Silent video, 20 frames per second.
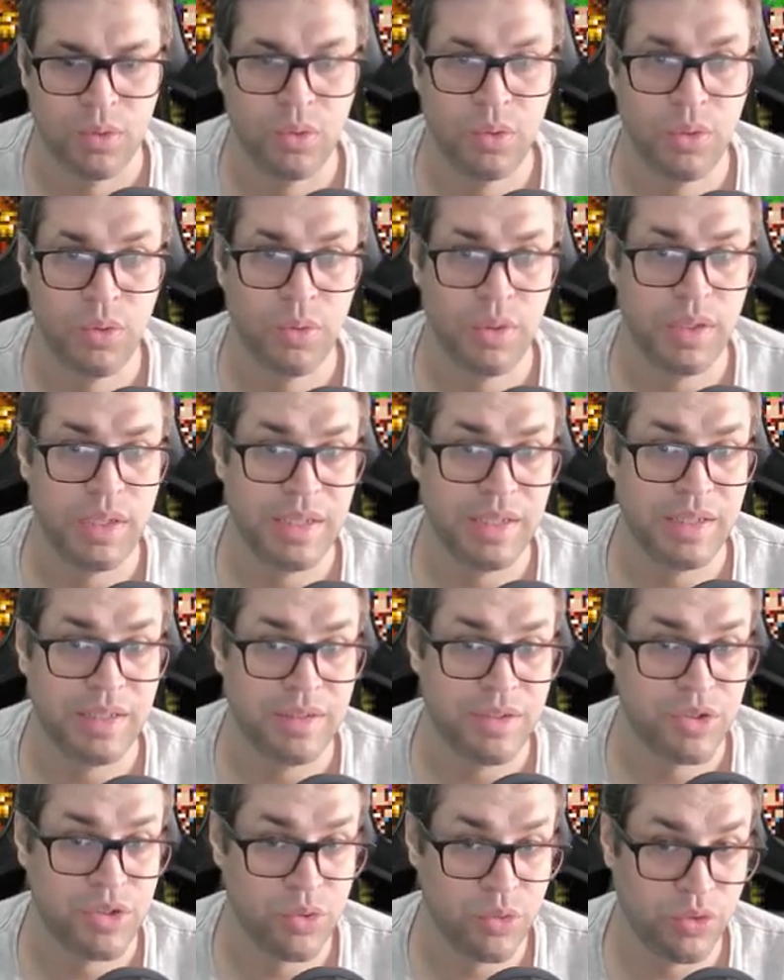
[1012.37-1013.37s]
Who will
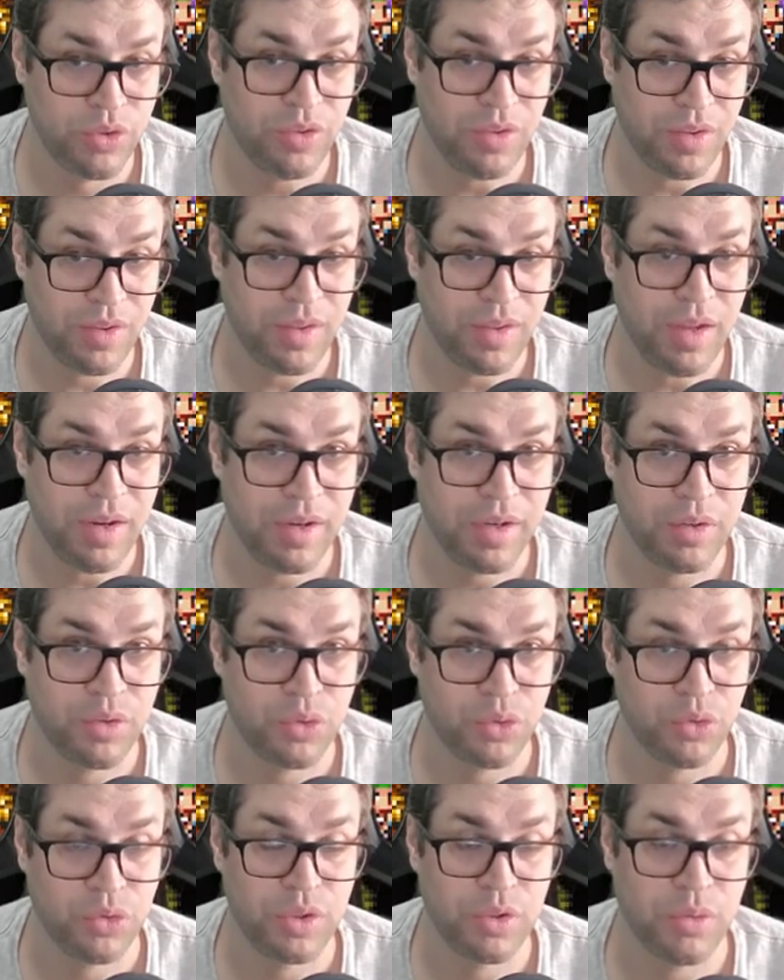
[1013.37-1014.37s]
choose as a
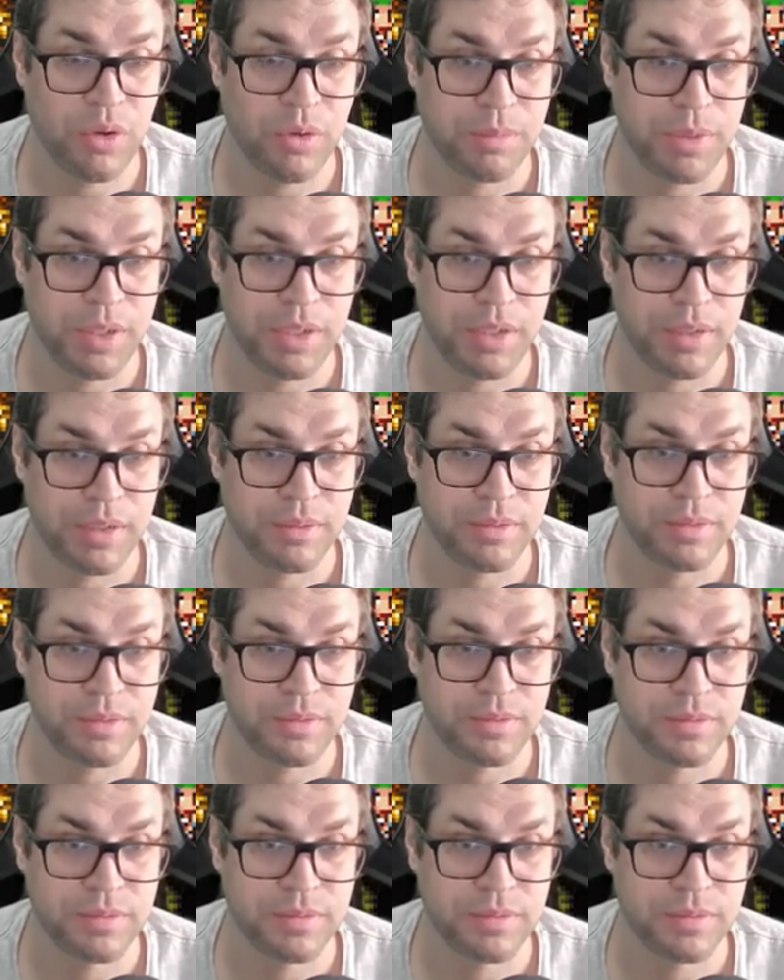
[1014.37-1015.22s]
target to steal alpino? now?